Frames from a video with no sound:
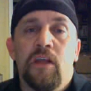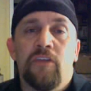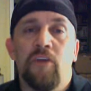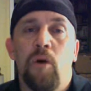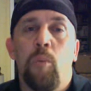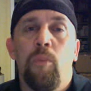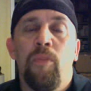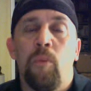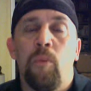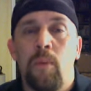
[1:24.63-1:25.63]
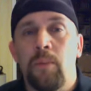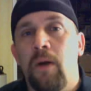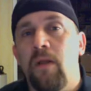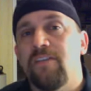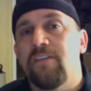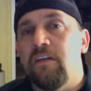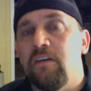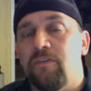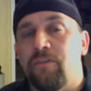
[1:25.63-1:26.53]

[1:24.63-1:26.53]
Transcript: So, the Walmart policy